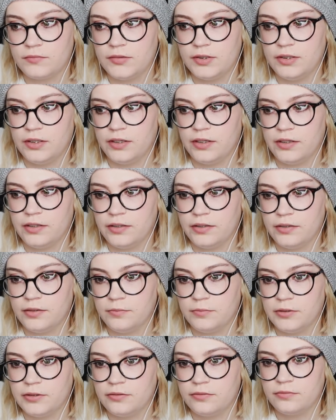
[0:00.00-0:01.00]

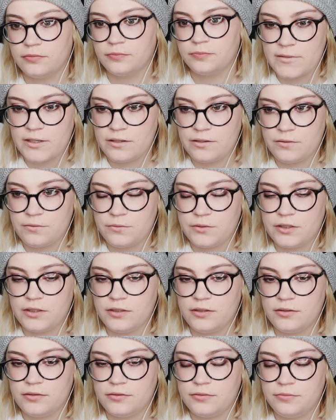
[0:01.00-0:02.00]
Sam. Here we
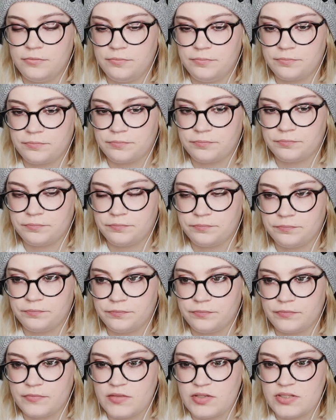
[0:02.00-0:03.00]
go.
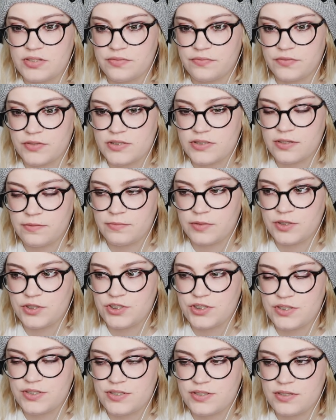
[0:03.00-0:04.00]
It's the first time that
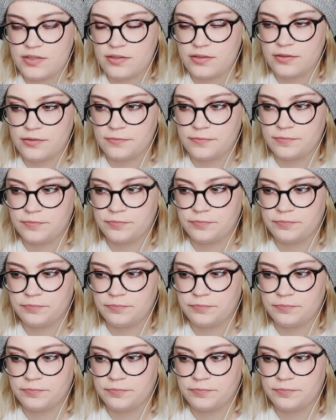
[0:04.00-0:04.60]
she's seen him.